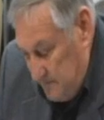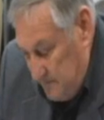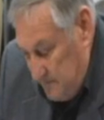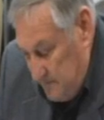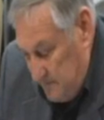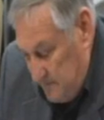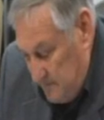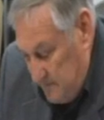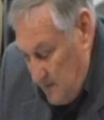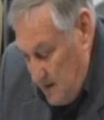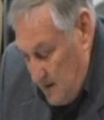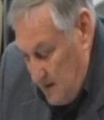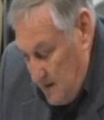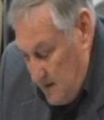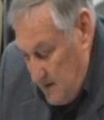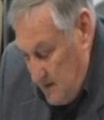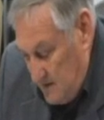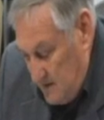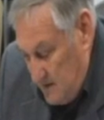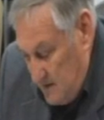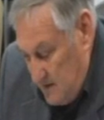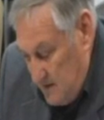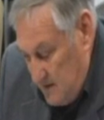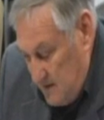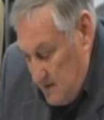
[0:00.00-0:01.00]

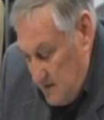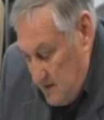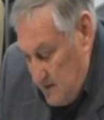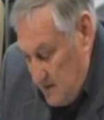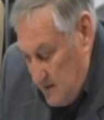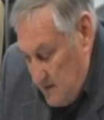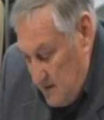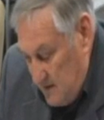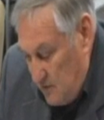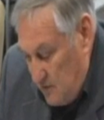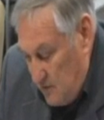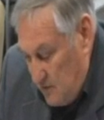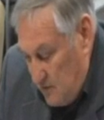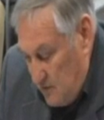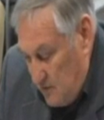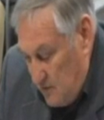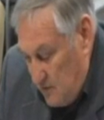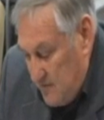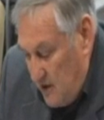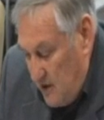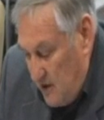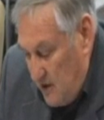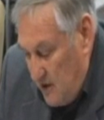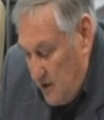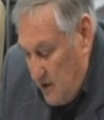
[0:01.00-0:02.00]
Rough
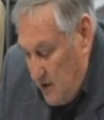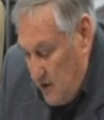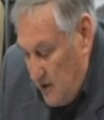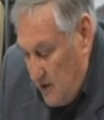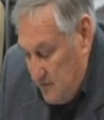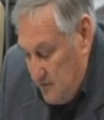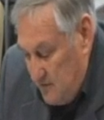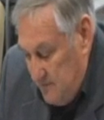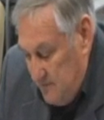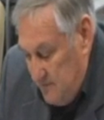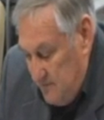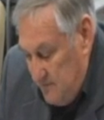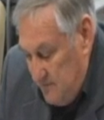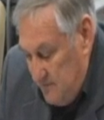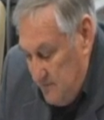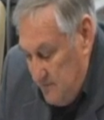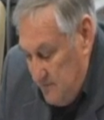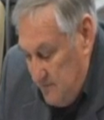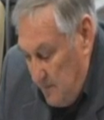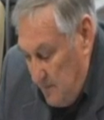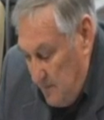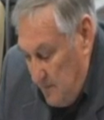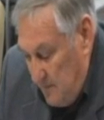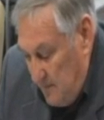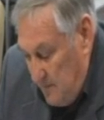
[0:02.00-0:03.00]
carpentry
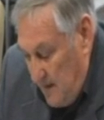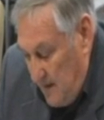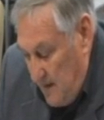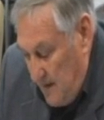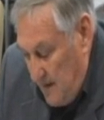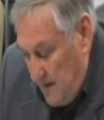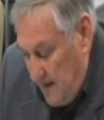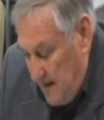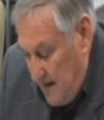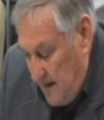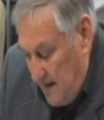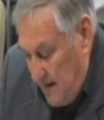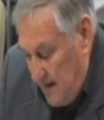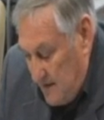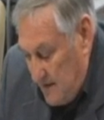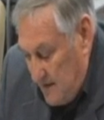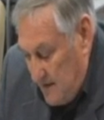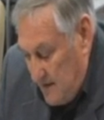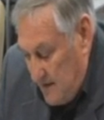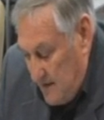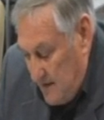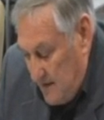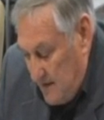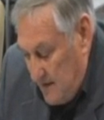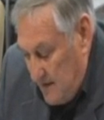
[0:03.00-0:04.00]
at
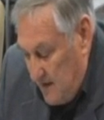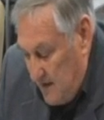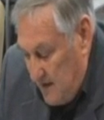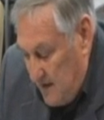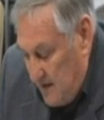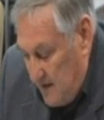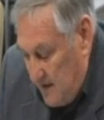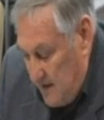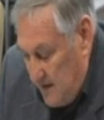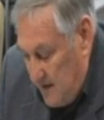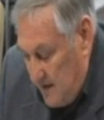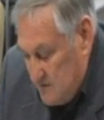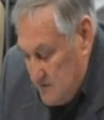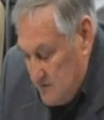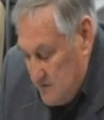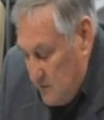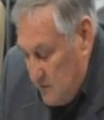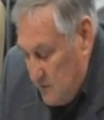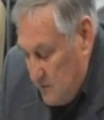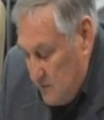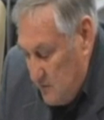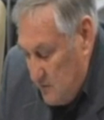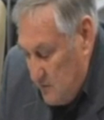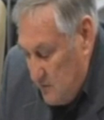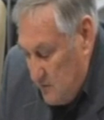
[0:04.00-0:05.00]

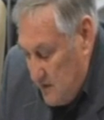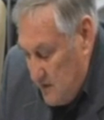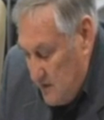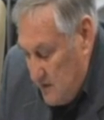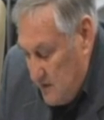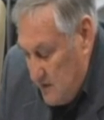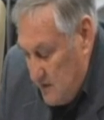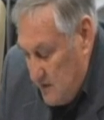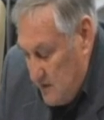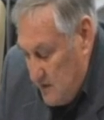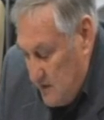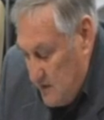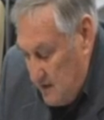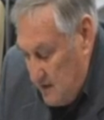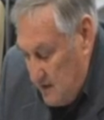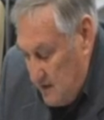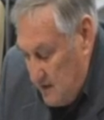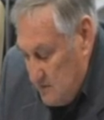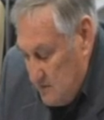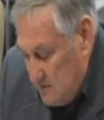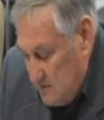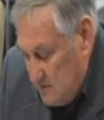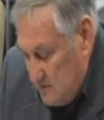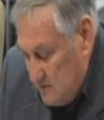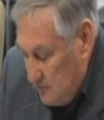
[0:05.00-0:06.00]
$12,501, metal
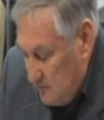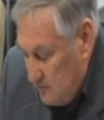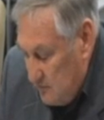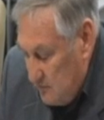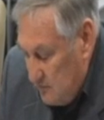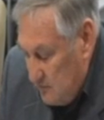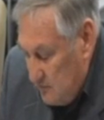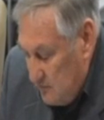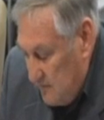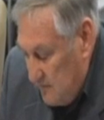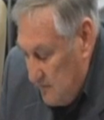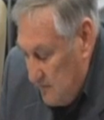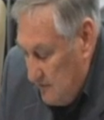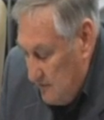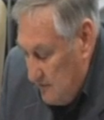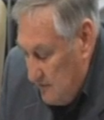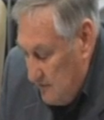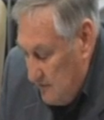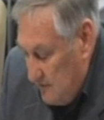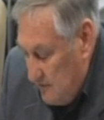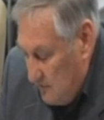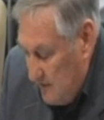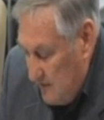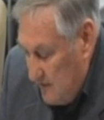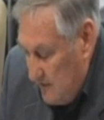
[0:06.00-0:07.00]
roofing nearly
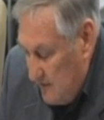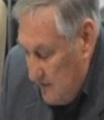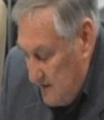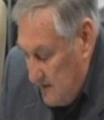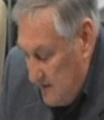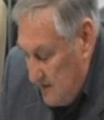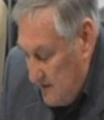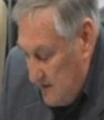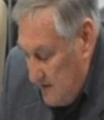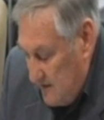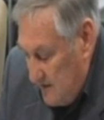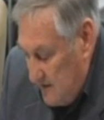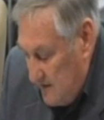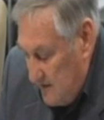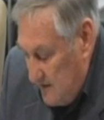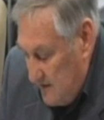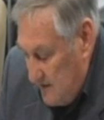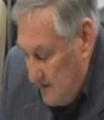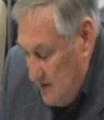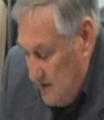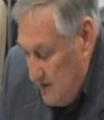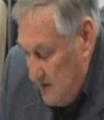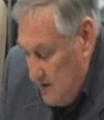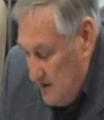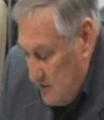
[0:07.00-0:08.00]
38000
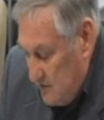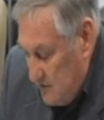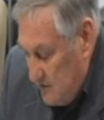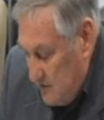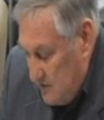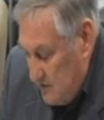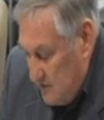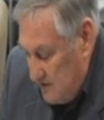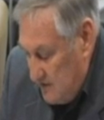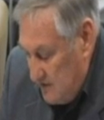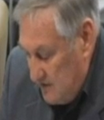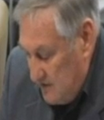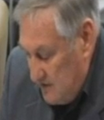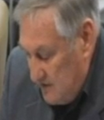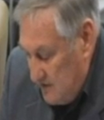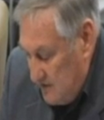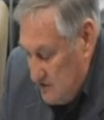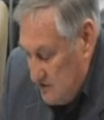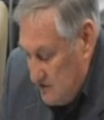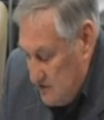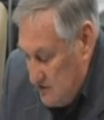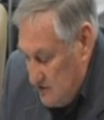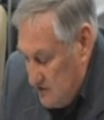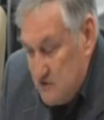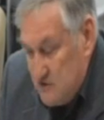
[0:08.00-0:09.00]
toilet partitions,
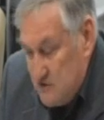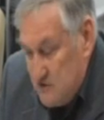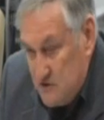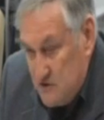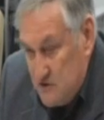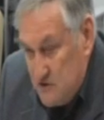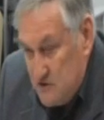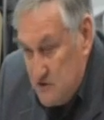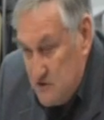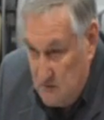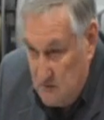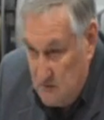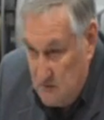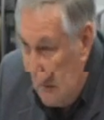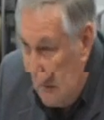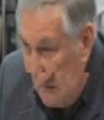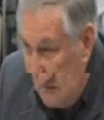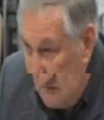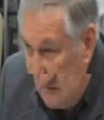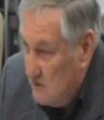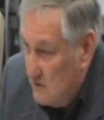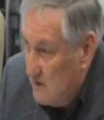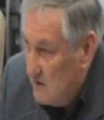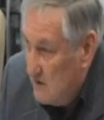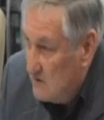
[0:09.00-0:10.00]
which in the present one
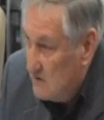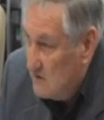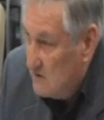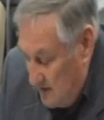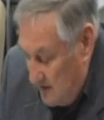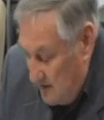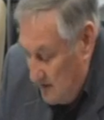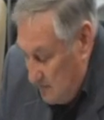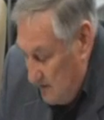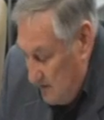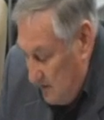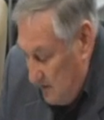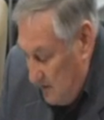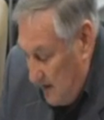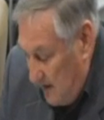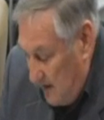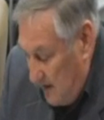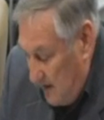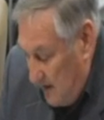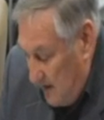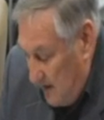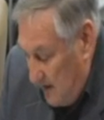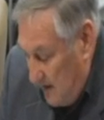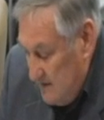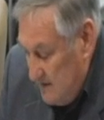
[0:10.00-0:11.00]
is concrete
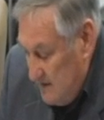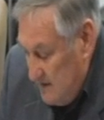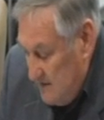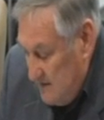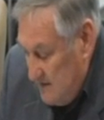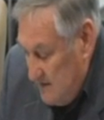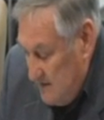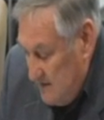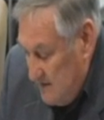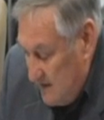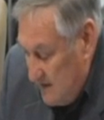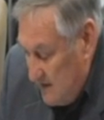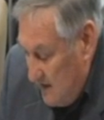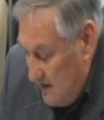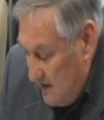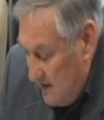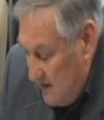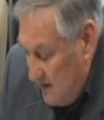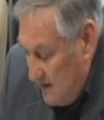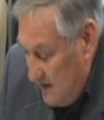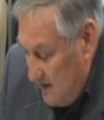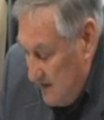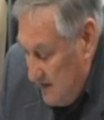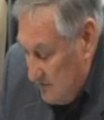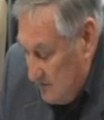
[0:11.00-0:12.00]
block,
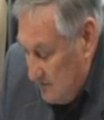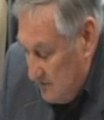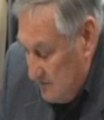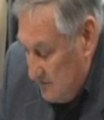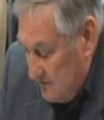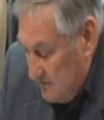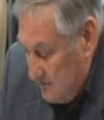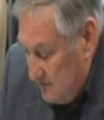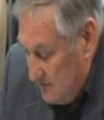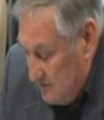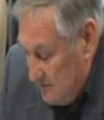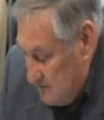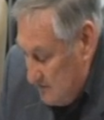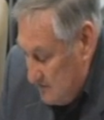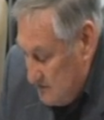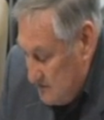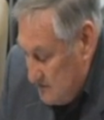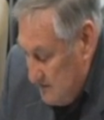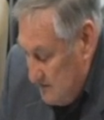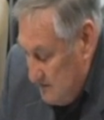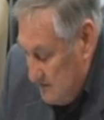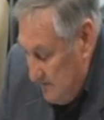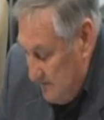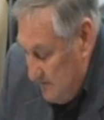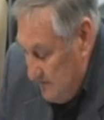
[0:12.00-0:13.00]
$7,900.
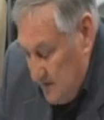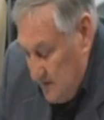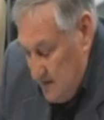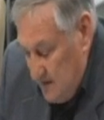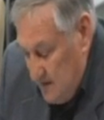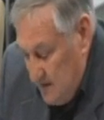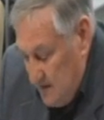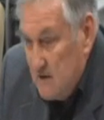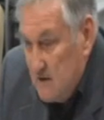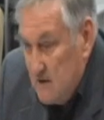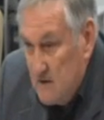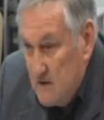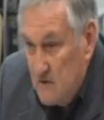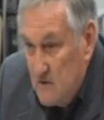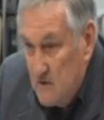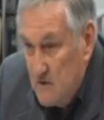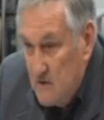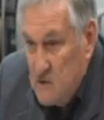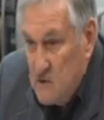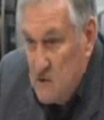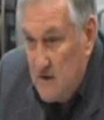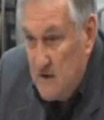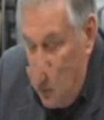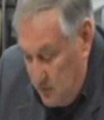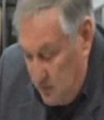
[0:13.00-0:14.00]
You get
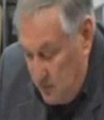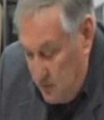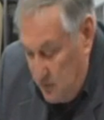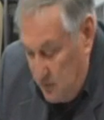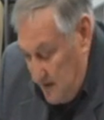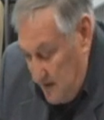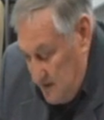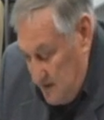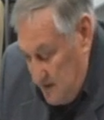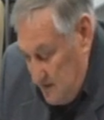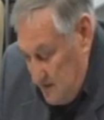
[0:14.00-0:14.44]
the point.